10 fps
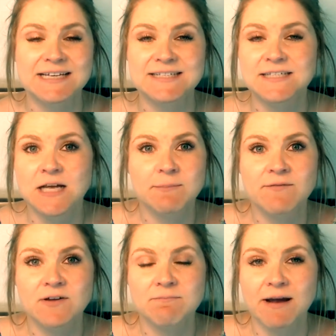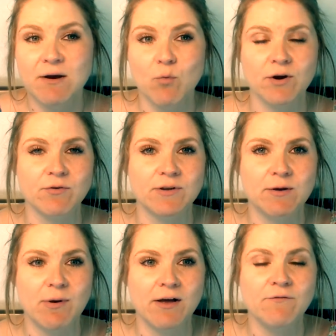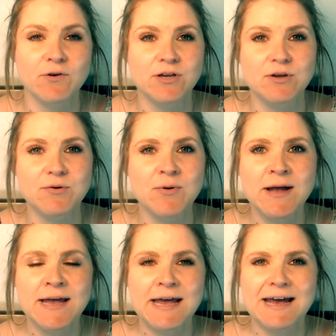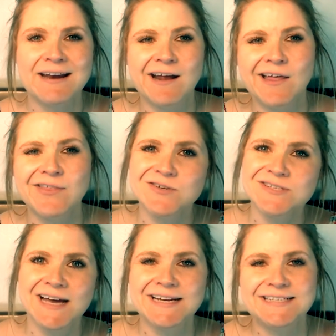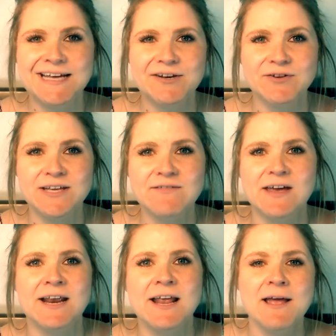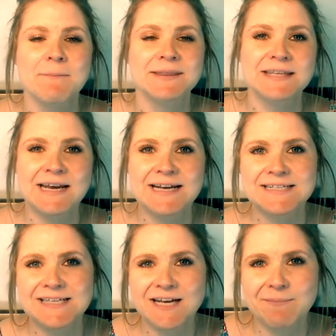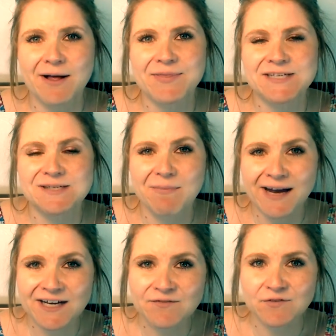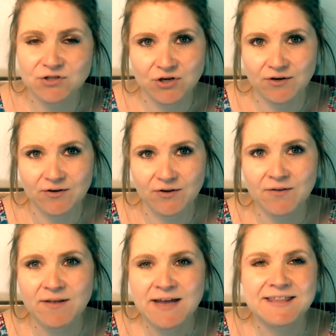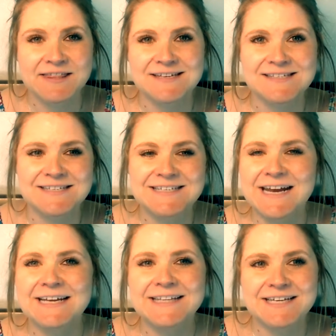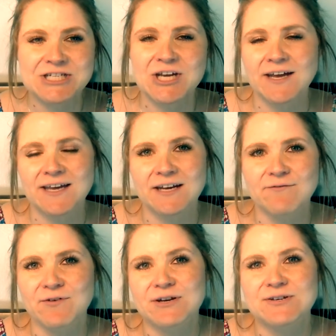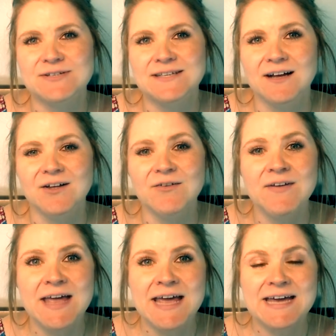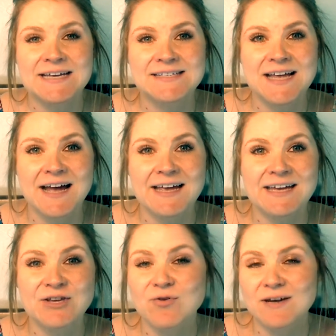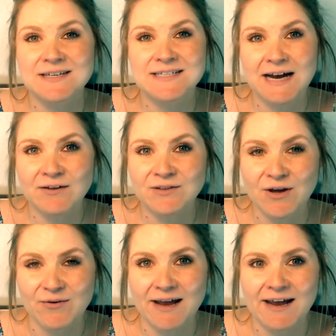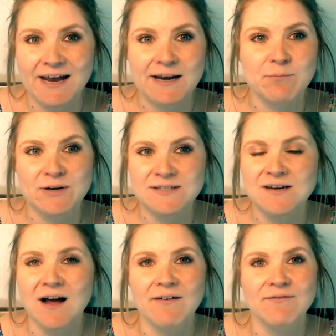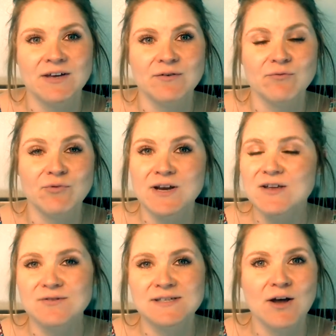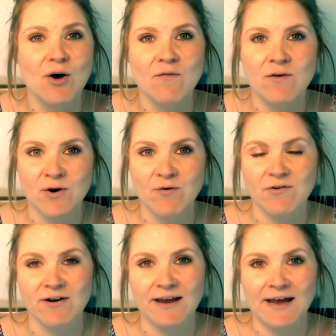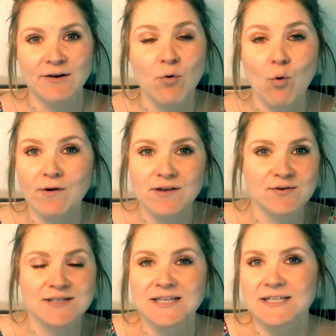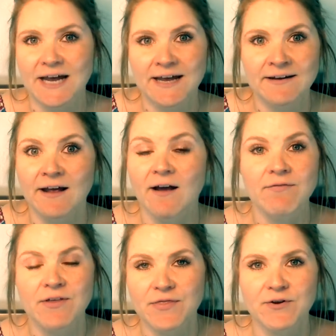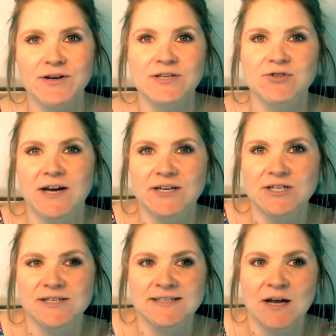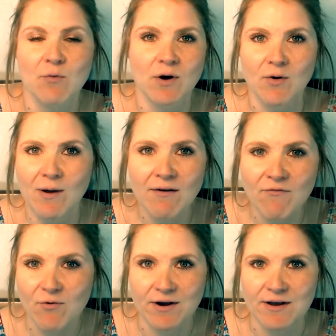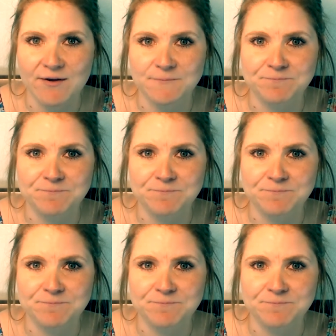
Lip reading: And some of them might work really well for you, and others kind of take it or leave it. But the nice thing about this mindful journal, this daily check-in for yourself, is that you can download it and print it off and reuse it over and over again, or use the 10 of the 30 strategies that work well for you.